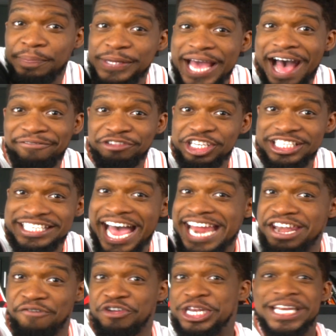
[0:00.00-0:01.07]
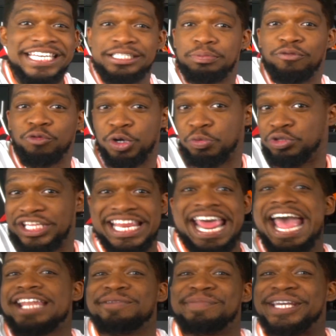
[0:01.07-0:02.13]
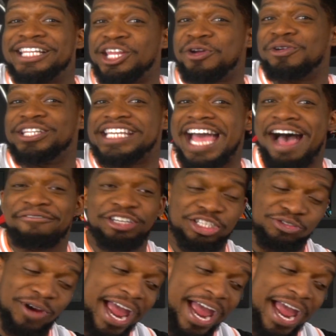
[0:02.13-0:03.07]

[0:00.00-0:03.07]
to be obvious. I had never done this before. It had to be clearly obvious,